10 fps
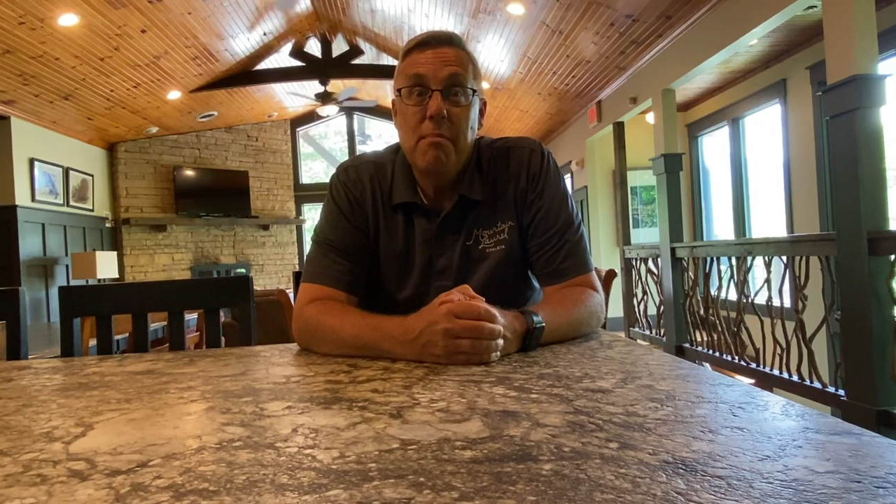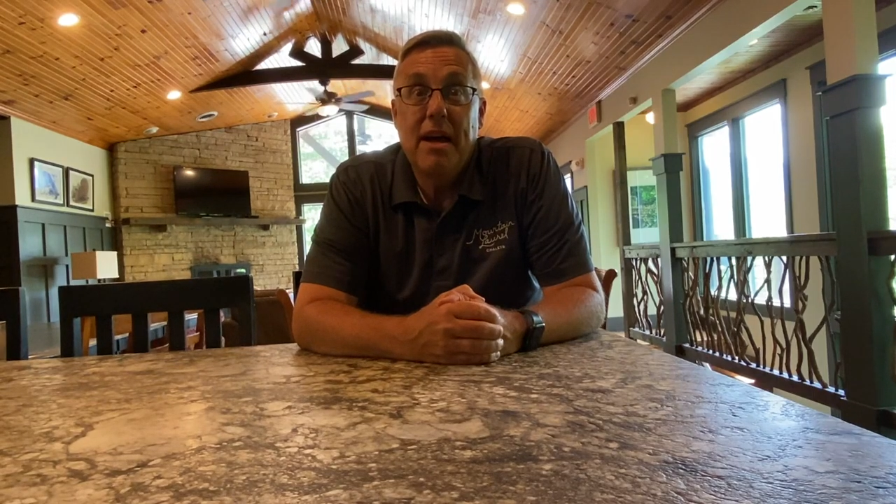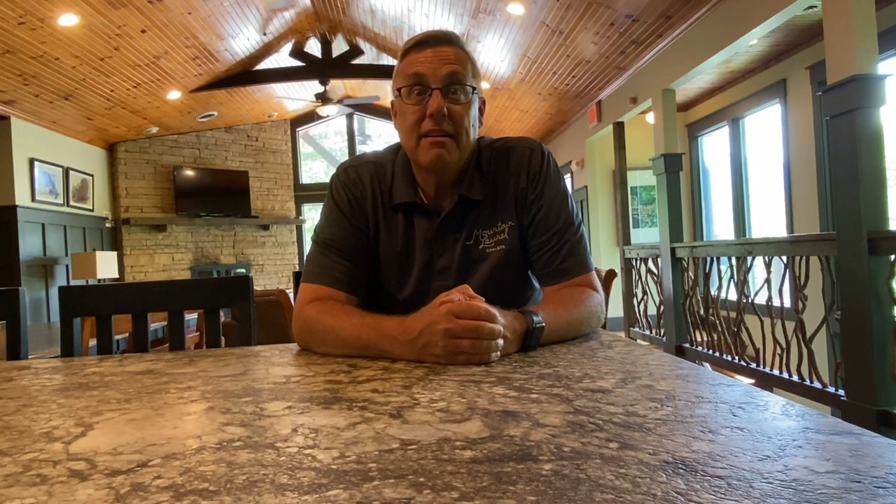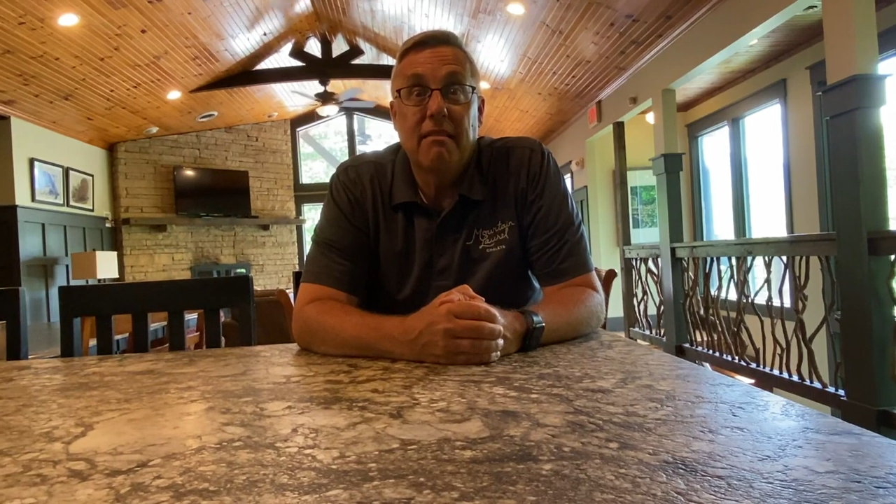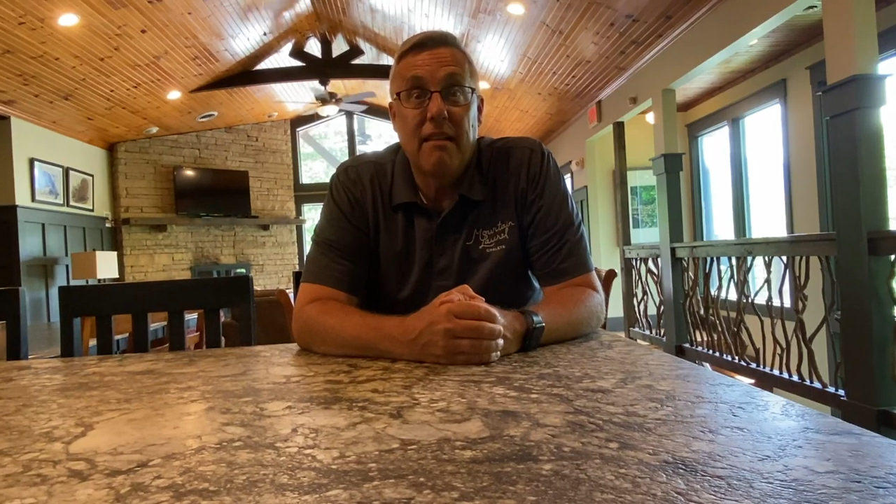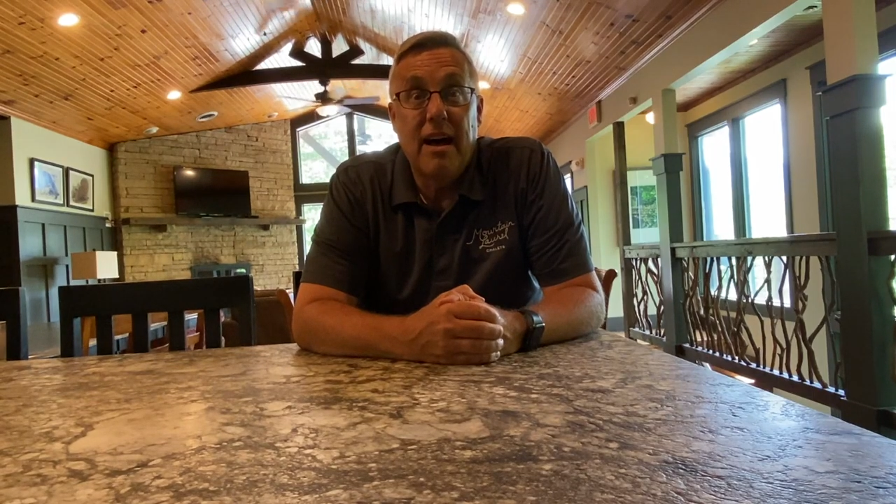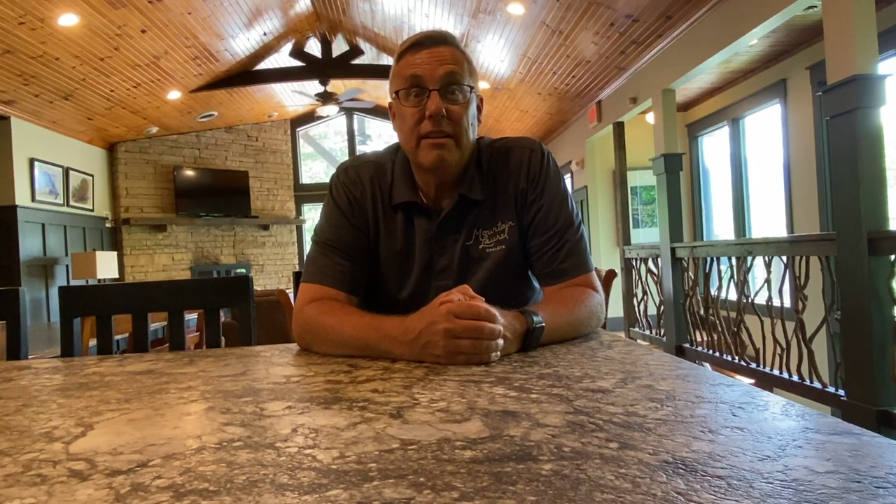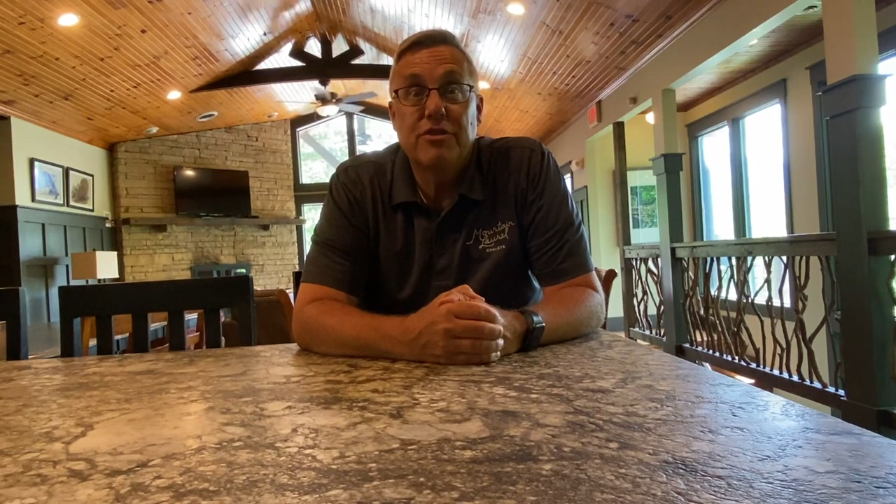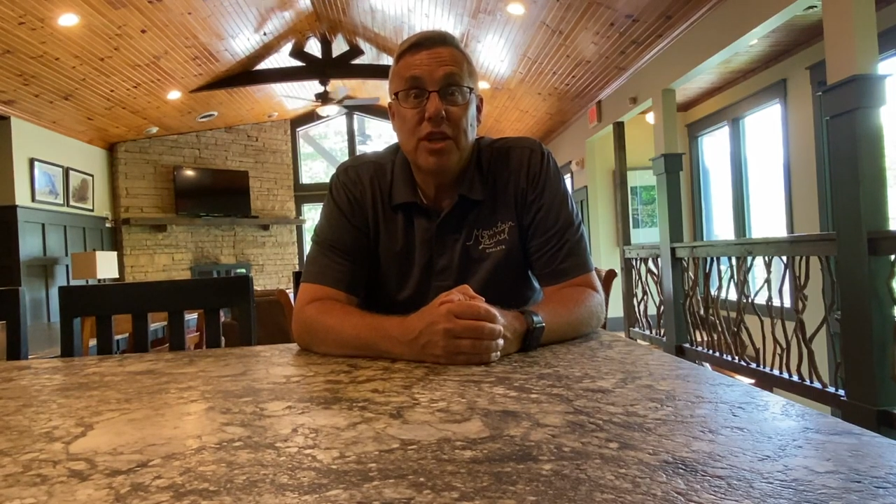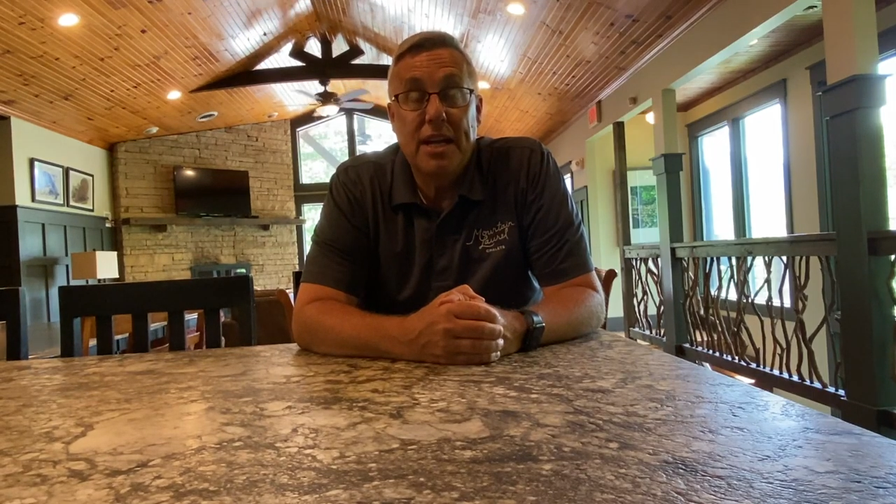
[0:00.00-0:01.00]
make a lot
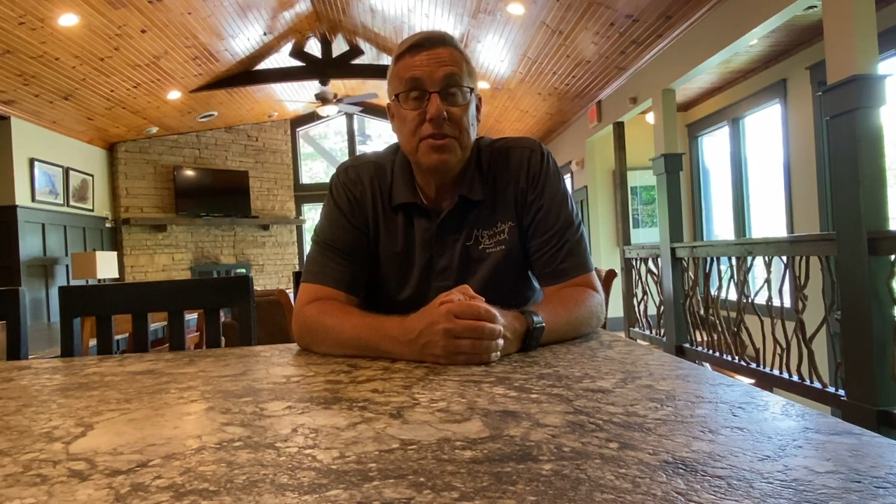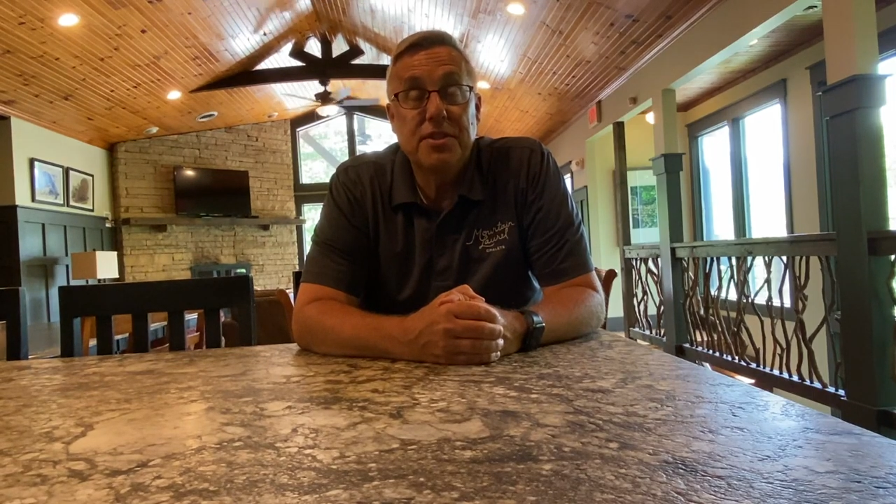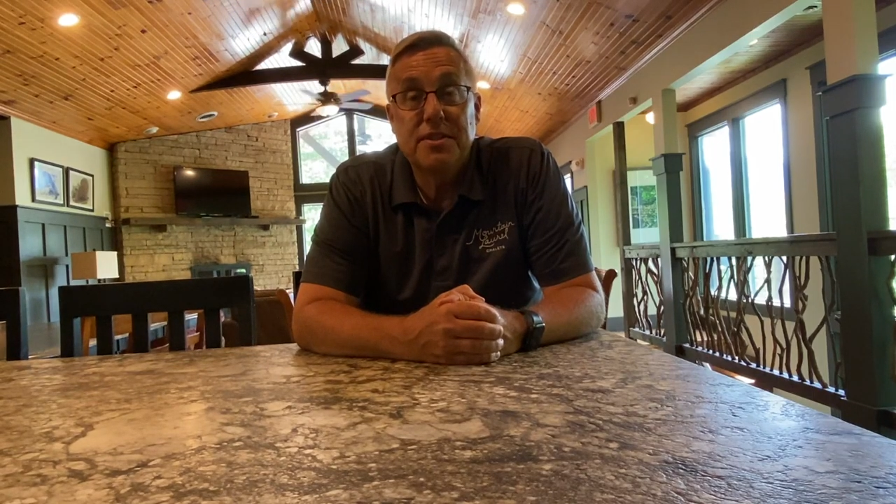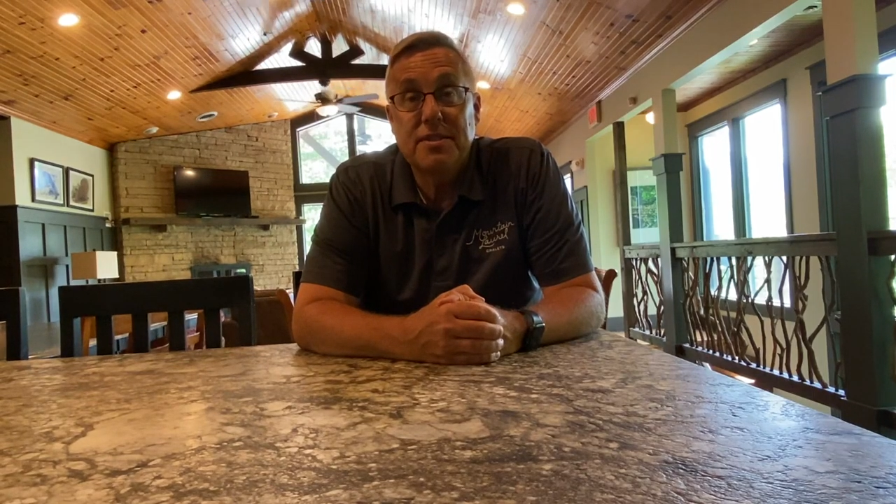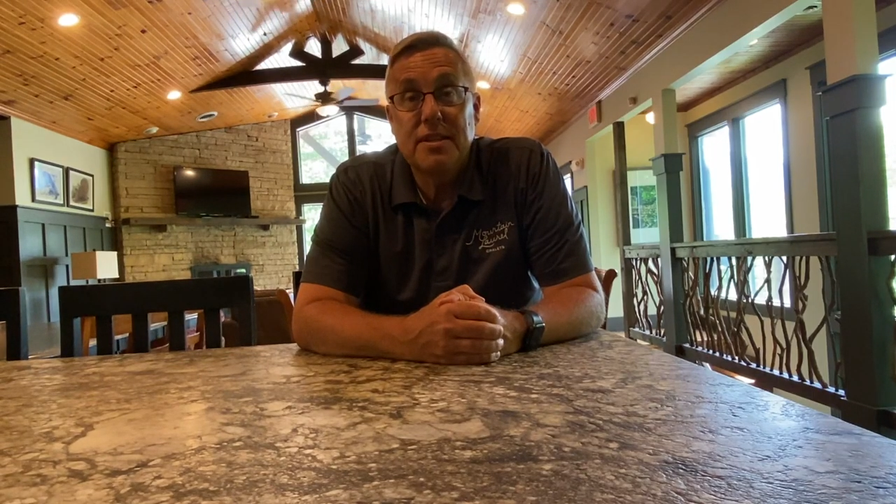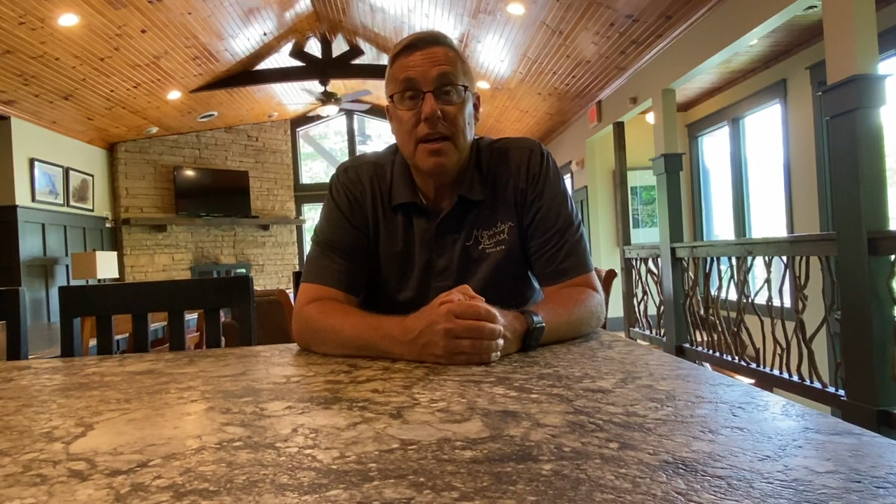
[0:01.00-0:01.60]
of changes.